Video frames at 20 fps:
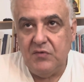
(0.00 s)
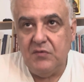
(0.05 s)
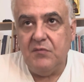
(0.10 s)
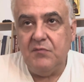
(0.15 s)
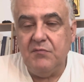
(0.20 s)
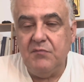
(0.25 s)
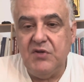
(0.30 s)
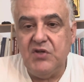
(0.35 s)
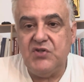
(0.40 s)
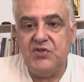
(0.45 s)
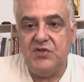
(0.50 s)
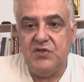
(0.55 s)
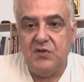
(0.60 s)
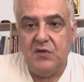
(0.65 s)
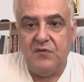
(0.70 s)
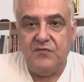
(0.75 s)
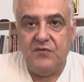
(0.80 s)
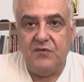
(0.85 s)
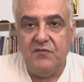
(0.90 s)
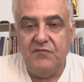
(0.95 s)
mission
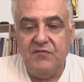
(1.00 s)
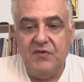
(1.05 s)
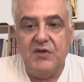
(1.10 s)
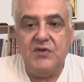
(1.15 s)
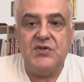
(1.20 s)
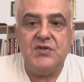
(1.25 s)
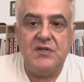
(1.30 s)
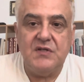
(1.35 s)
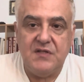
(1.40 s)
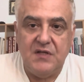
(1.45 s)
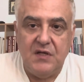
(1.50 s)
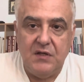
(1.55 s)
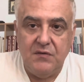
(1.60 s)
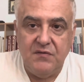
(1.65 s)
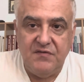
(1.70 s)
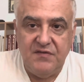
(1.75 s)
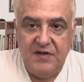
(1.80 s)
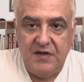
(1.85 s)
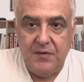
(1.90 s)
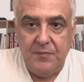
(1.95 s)
of conventional
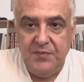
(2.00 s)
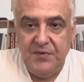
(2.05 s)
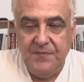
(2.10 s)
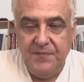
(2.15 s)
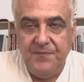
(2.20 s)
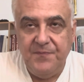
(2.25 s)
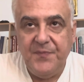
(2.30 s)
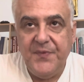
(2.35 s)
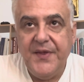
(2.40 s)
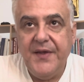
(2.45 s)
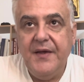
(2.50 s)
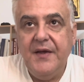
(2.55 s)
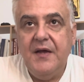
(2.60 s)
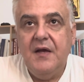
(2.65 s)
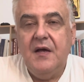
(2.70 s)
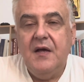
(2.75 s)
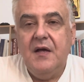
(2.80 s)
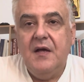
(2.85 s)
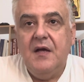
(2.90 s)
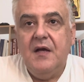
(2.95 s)
psychotherapy.
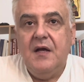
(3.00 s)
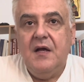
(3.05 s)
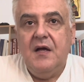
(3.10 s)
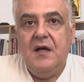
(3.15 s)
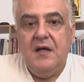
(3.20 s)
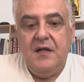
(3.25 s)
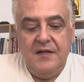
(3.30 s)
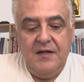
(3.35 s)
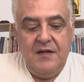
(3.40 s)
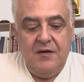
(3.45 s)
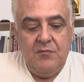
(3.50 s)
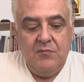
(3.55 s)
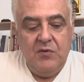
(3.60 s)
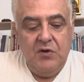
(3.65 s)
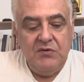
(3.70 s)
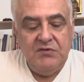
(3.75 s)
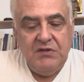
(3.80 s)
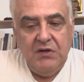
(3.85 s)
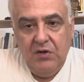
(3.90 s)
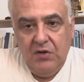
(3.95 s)
Now,
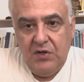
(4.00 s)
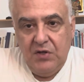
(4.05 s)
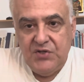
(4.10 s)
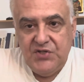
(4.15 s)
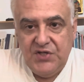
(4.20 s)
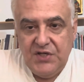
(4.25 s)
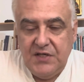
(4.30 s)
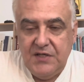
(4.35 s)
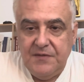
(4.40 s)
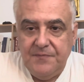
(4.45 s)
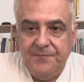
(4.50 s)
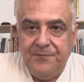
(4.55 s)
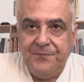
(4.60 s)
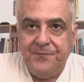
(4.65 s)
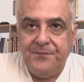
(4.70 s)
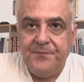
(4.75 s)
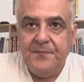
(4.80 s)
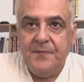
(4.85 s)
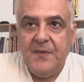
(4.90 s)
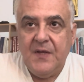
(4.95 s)
modal logic
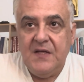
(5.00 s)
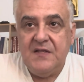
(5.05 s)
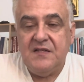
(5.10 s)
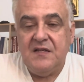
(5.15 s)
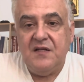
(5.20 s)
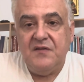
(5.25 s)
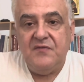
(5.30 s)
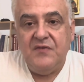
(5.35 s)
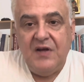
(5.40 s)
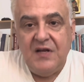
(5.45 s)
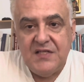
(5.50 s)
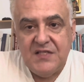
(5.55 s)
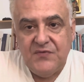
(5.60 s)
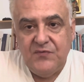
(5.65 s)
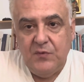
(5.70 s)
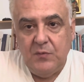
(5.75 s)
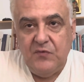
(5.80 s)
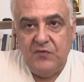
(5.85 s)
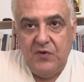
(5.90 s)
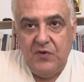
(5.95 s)
is an advanced
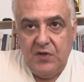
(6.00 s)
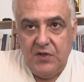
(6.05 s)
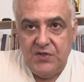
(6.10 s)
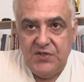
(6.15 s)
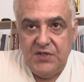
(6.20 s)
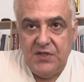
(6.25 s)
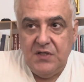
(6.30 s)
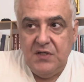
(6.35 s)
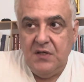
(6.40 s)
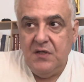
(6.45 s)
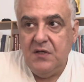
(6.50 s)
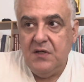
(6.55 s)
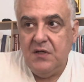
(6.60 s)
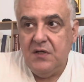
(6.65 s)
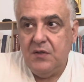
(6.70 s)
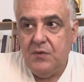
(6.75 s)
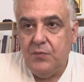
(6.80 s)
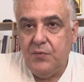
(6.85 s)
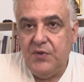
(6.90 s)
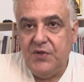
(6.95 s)
form of logic
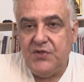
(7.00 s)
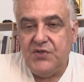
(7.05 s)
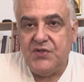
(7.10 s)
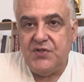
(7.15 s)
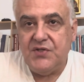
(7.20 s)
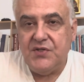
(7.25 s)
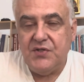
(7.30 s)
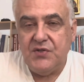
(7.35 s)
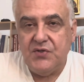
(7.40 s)
which